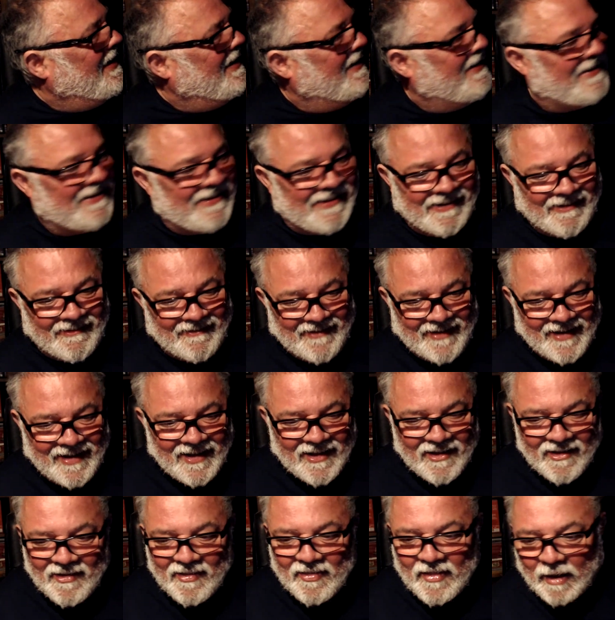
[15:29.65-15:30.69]
Sorry.
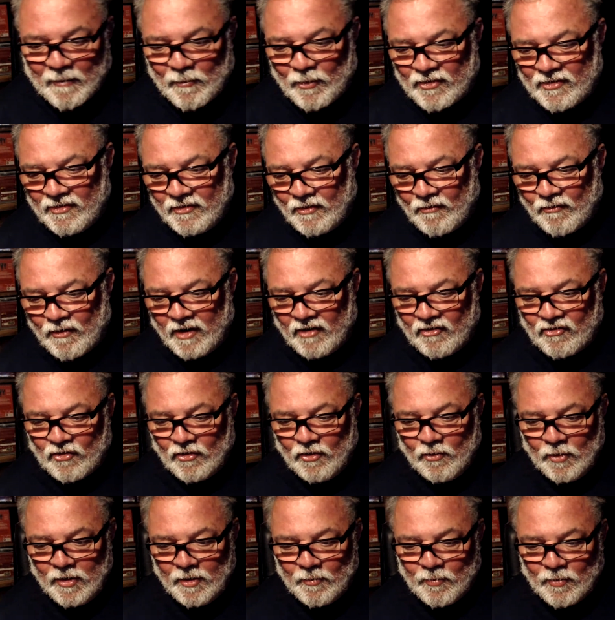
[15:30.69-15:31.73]
That wasn't the right sort of
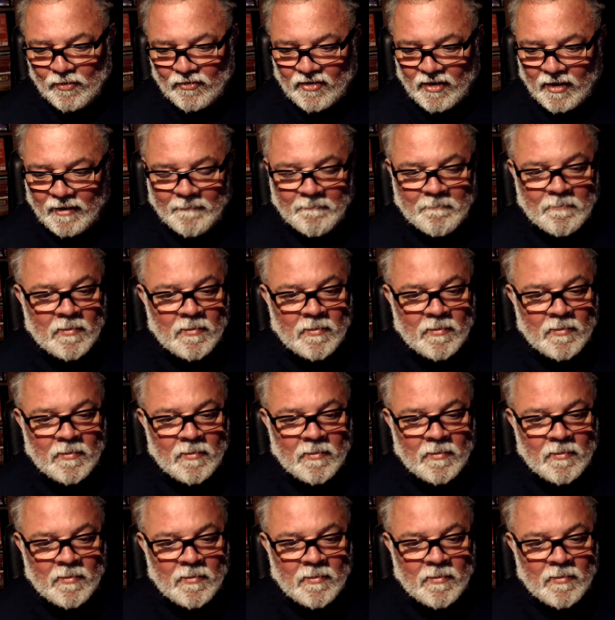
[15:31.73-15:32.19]
word, was it?